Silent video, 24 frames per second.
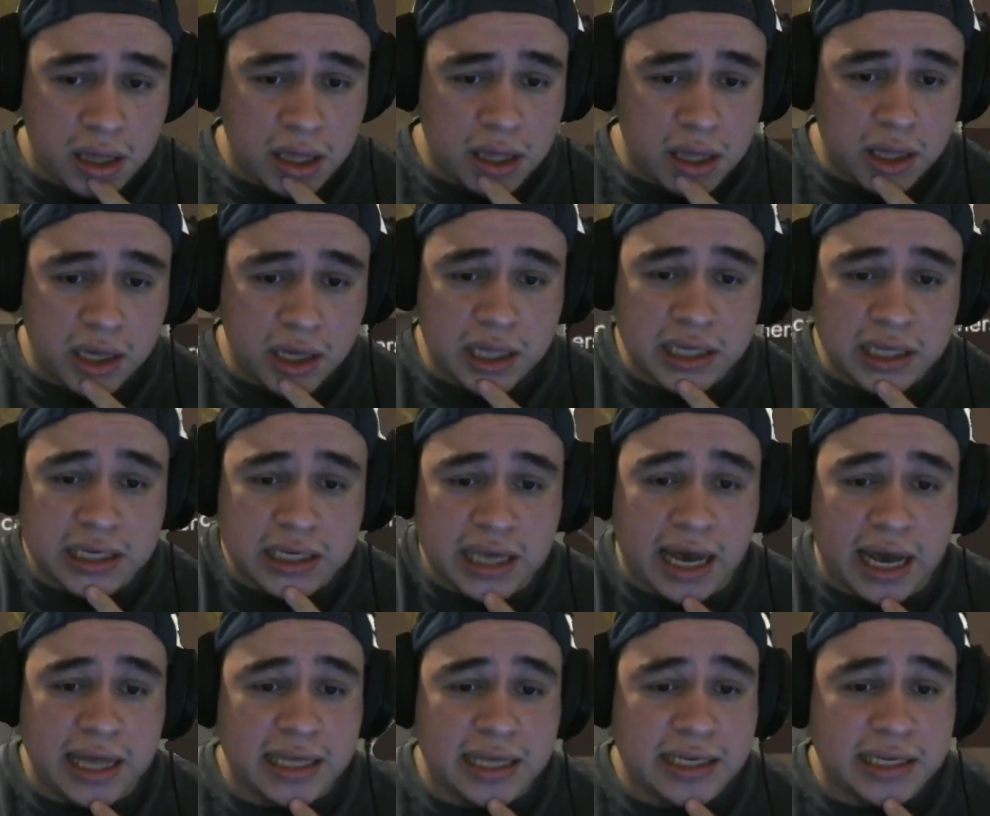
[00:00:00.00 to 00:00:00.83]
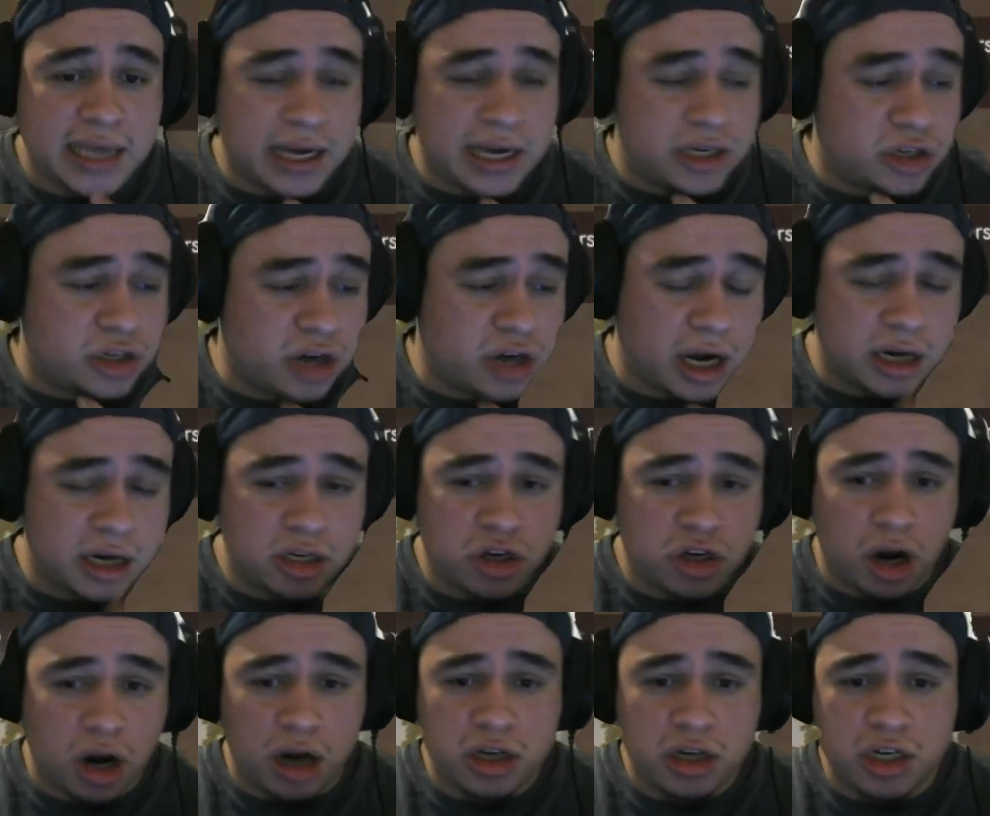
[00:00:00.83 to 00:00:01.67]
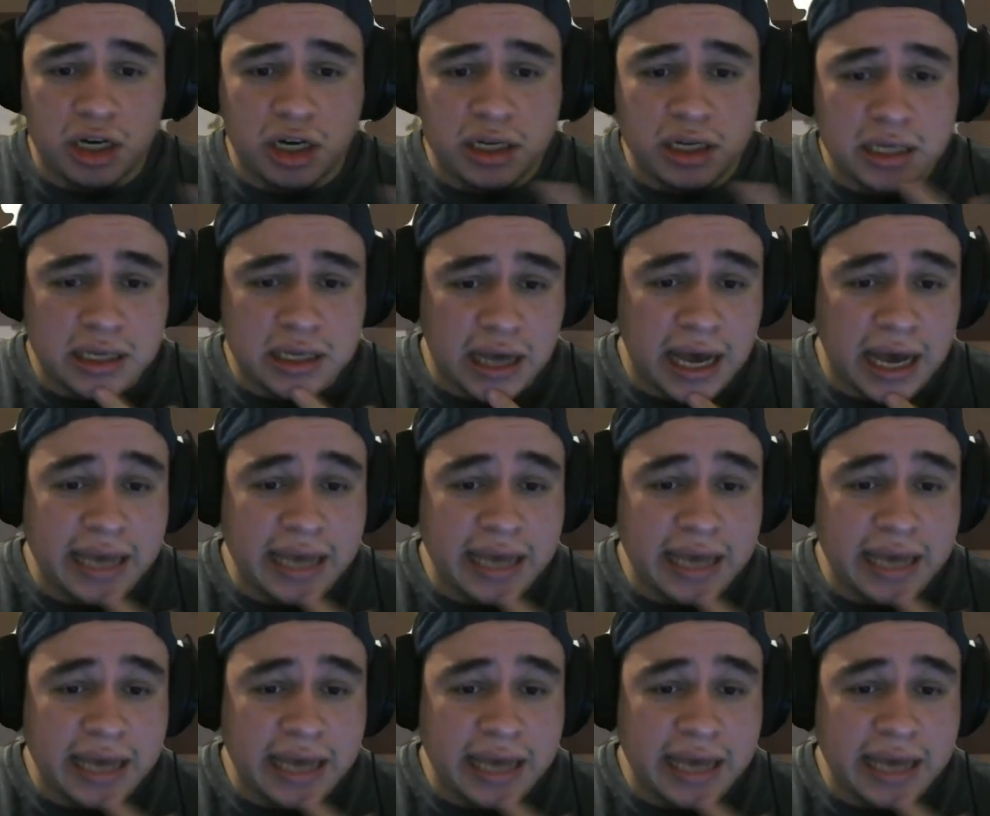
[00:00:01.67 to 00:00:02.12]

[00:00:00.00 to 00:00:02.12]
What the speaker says: Look at this guy. This guy's trying to charge us.